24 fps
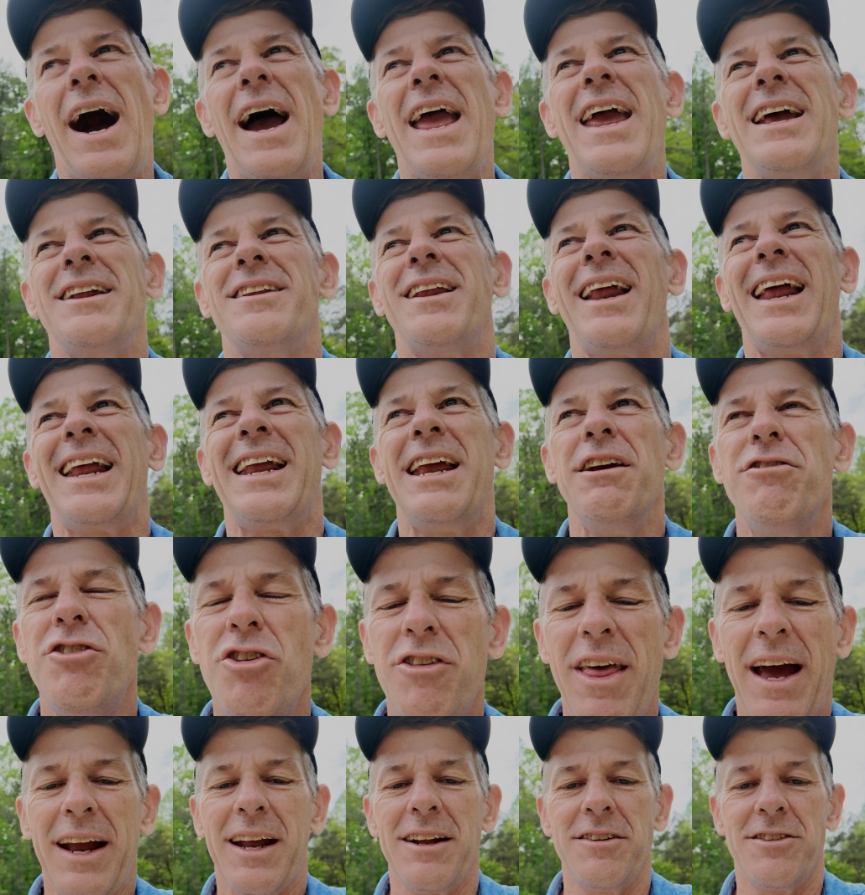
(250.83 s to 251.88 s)
It gives
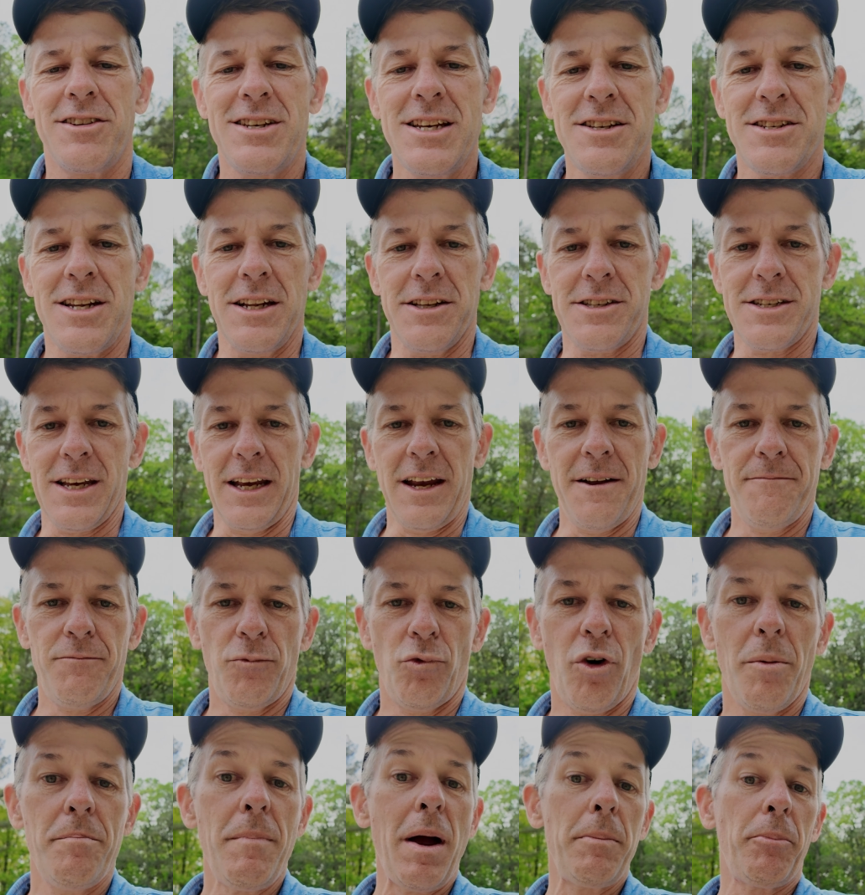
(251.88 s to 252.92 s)
you that consistency.
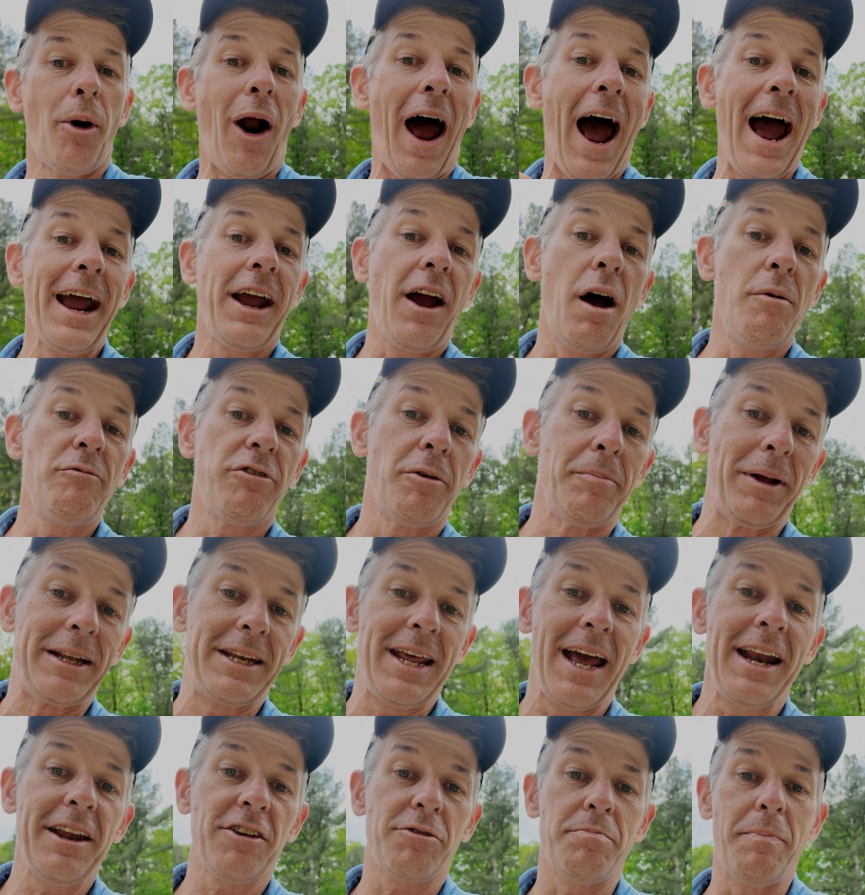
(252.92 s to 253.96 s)
Remember, I come from a
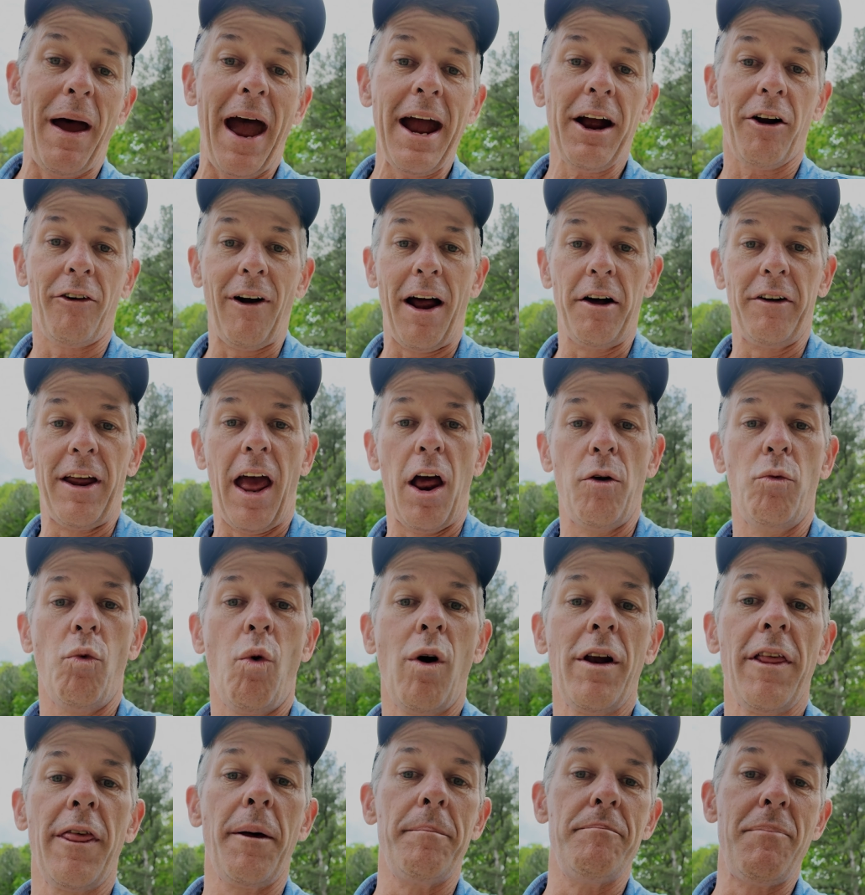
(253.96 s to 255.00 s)
tennis background, and
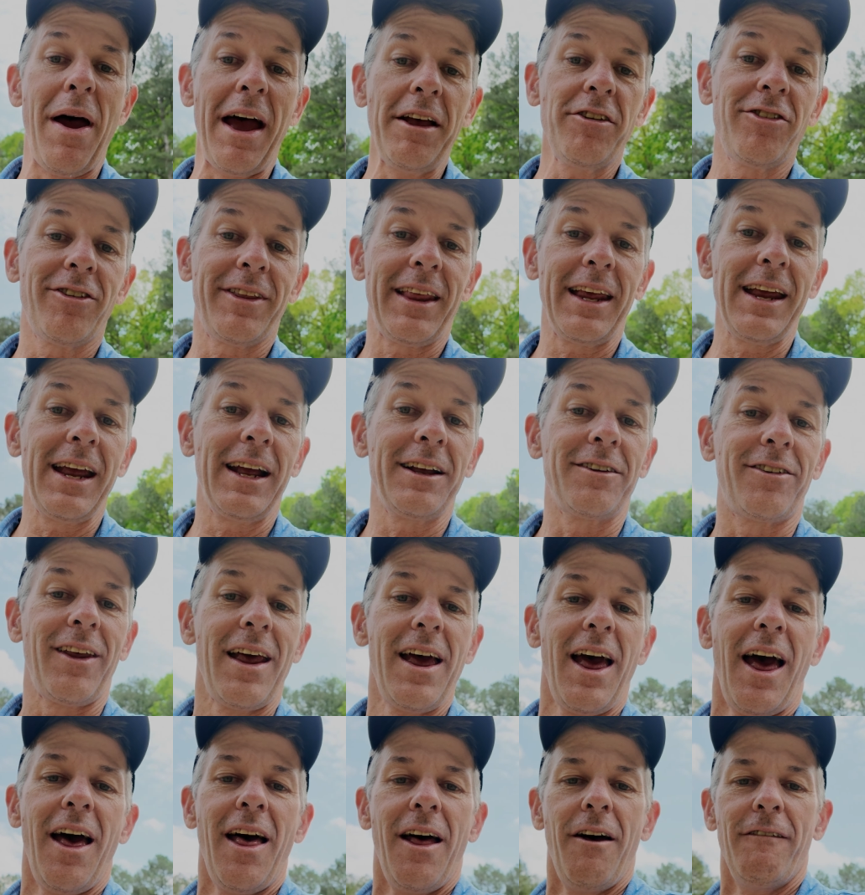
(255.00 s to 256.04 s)
one of the best things
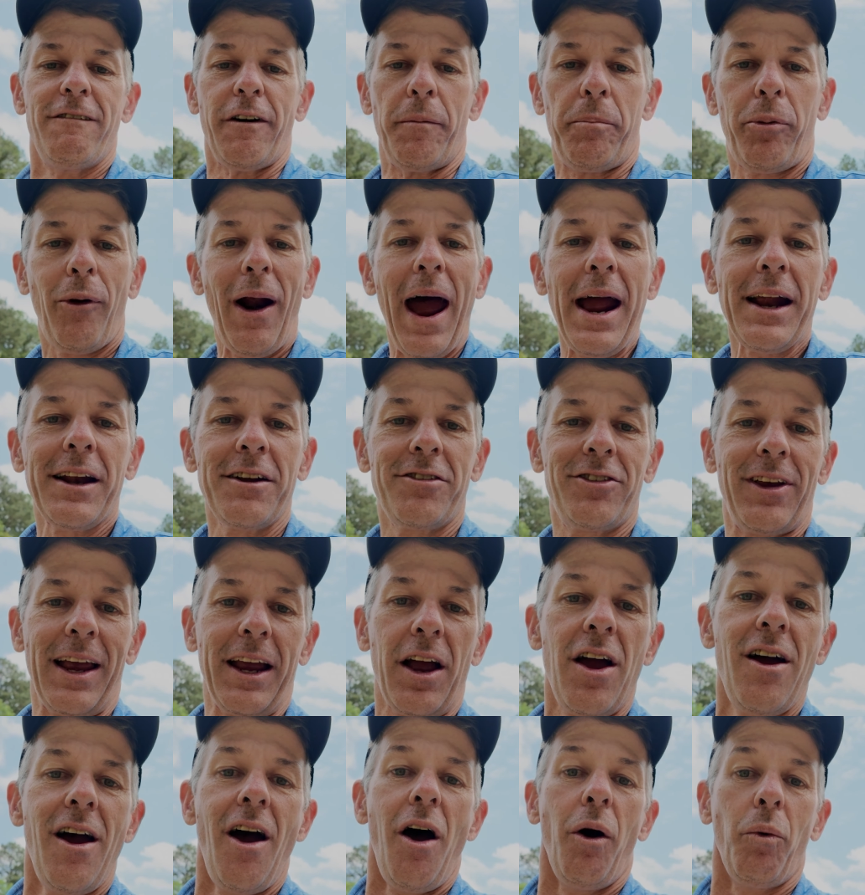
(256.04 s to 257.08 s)
for
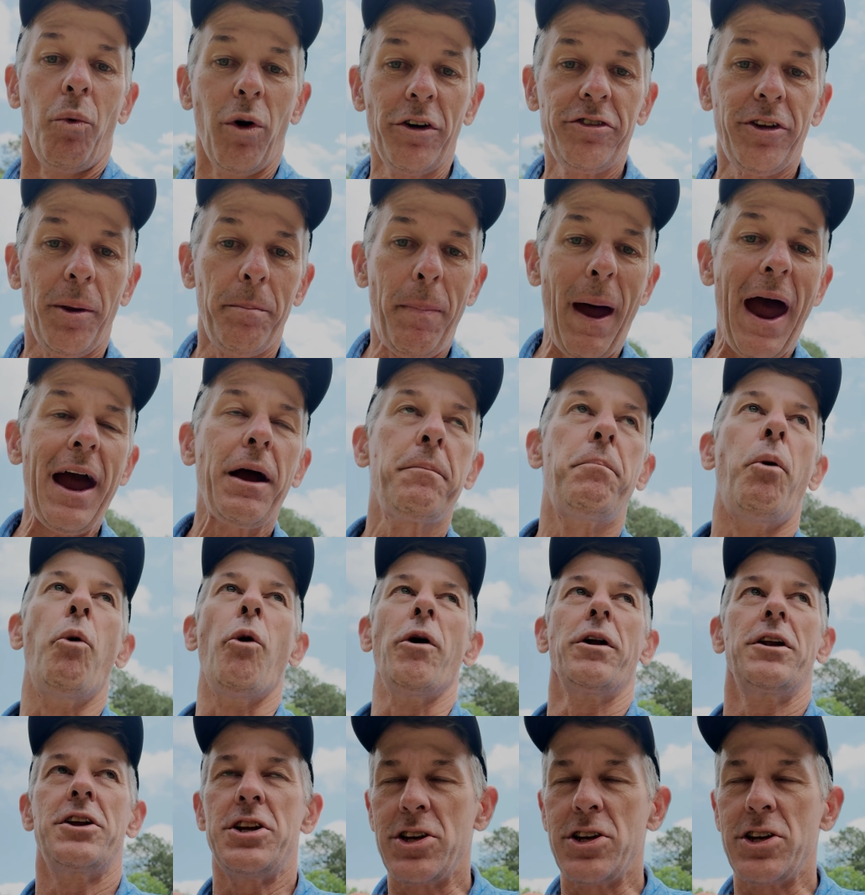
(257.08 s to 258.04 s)
practicing was the backboard.